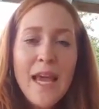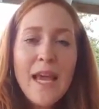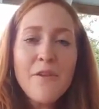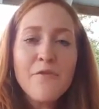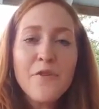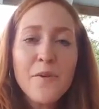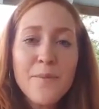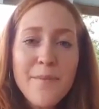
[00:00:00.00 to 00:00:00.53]

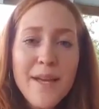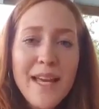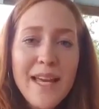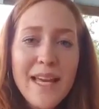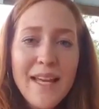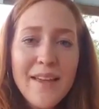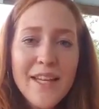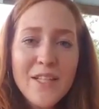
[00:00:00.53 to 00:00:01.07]
And for
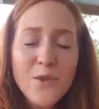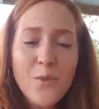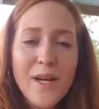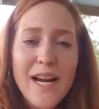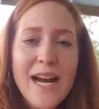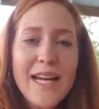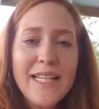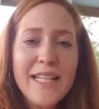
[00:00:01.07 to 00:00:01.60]
me, that's
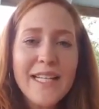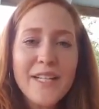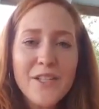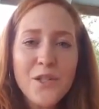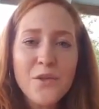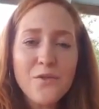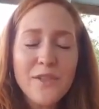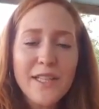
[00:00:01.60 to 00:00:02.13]
what I needed
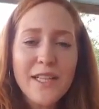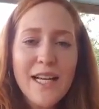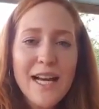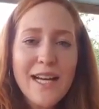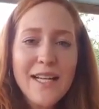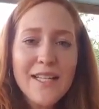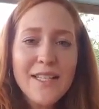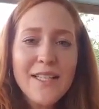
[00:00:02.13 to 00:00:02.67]
to
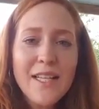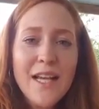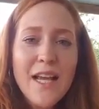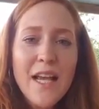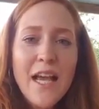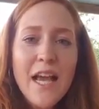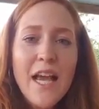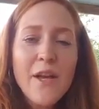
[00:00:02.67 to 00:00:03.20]
realize
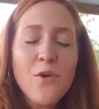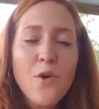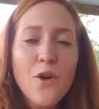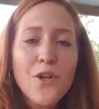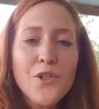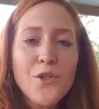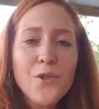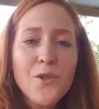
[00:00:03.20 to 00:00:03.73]
in
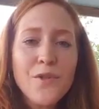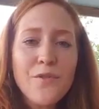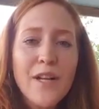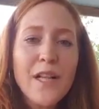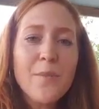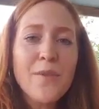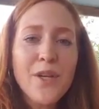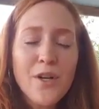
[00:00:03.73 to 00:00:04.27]
order to
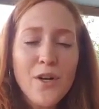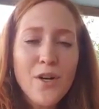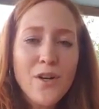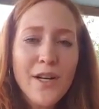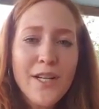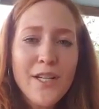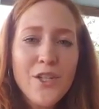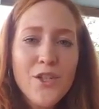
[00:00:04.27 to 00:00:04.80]
develop the
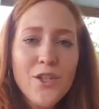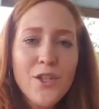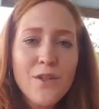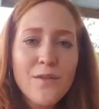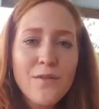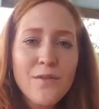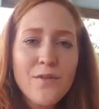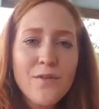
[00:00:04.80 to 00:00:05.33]
courage
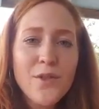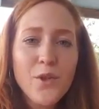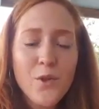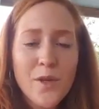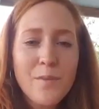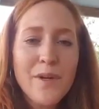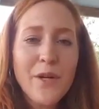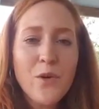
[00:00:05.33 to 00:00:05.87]
to
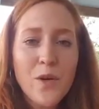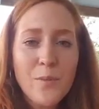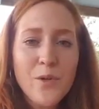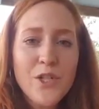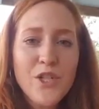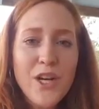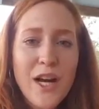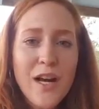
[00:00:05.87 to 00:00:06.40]
quit my
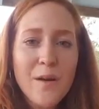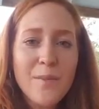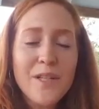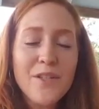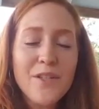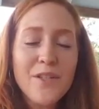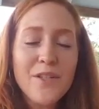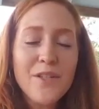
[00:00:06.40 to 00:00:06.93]
corporate job
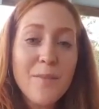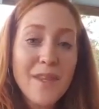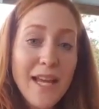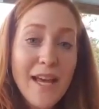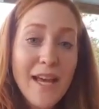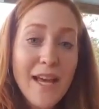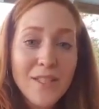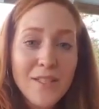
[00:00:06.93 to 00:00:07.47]
and do something
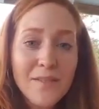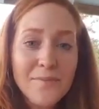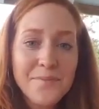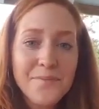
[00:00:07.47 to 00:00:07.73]
else.